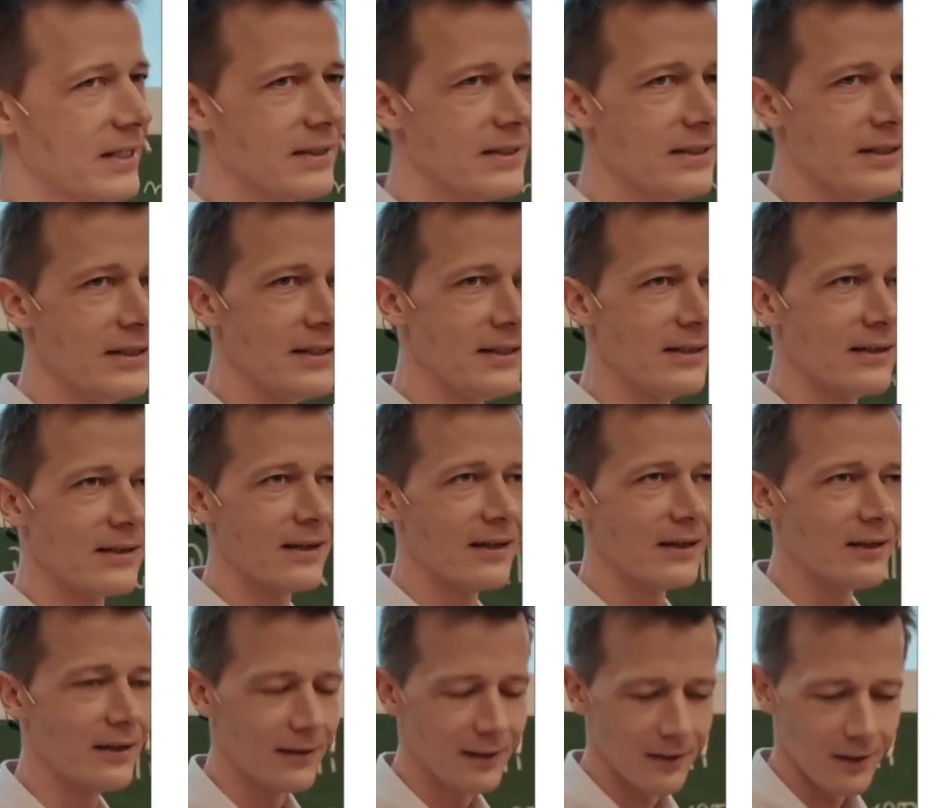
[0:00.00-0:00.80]
the
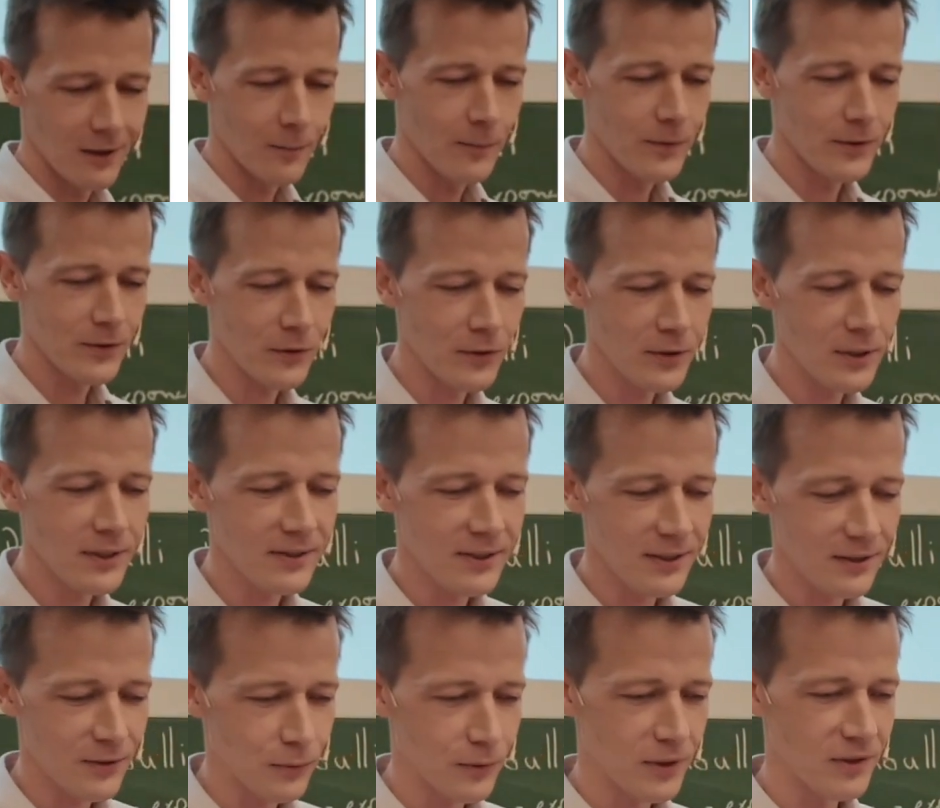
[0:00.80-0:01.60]

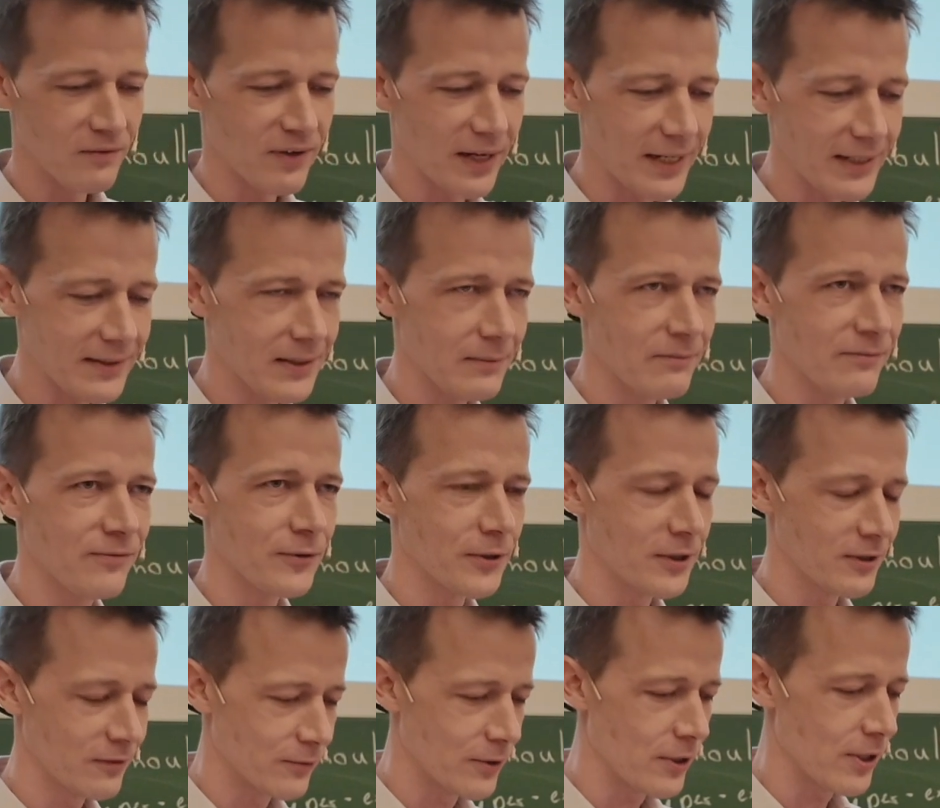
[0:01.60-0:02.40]
opportunity to invite him for
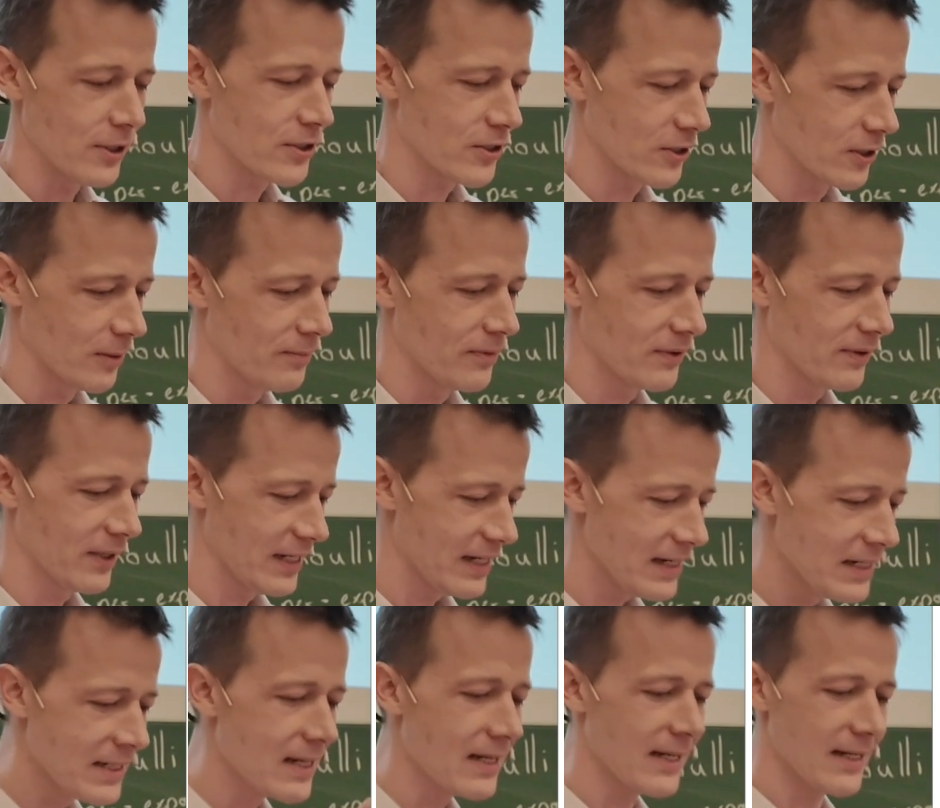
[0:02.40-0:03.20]
a workshop
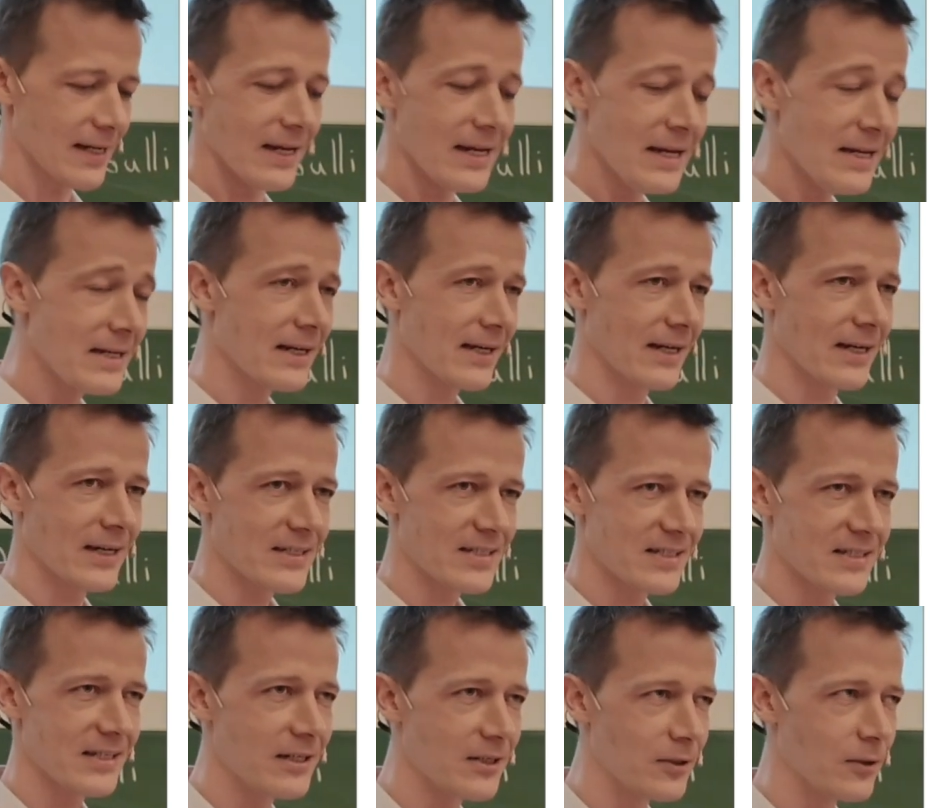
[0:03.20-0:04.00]
in a
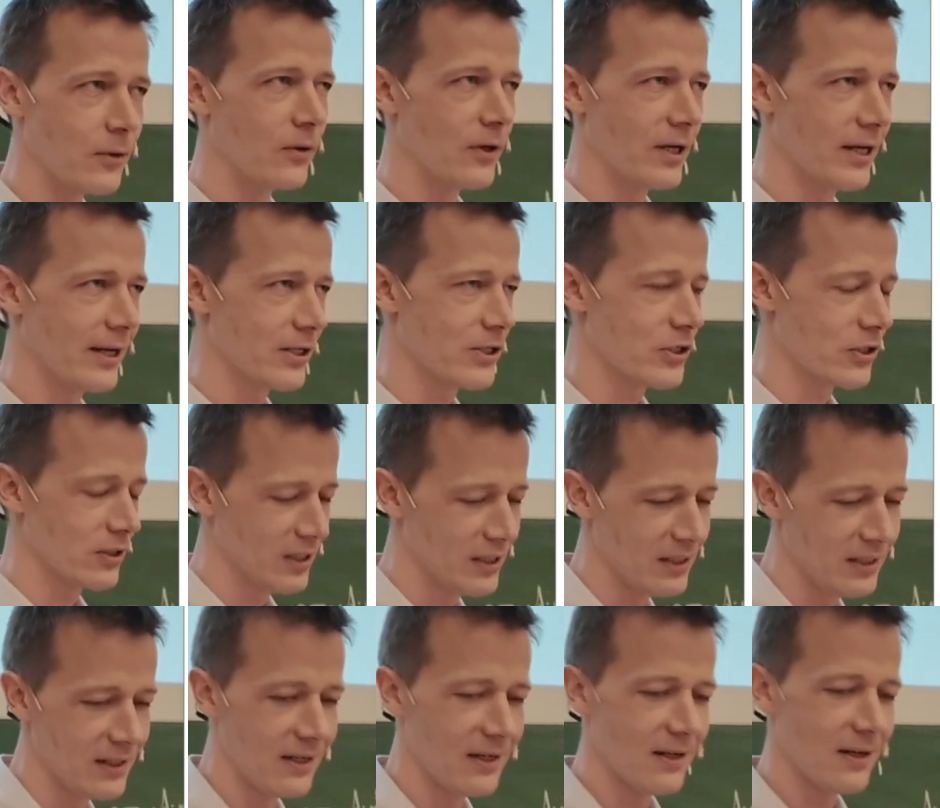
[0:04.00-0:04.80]
casino,
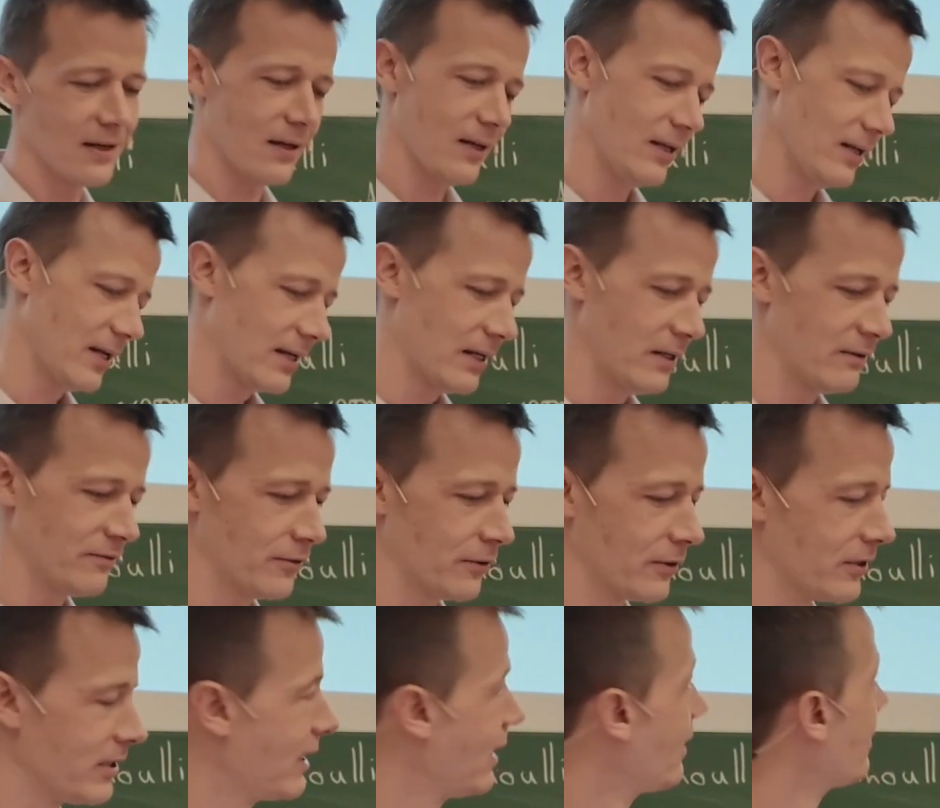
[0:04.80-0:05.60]
actually, in California.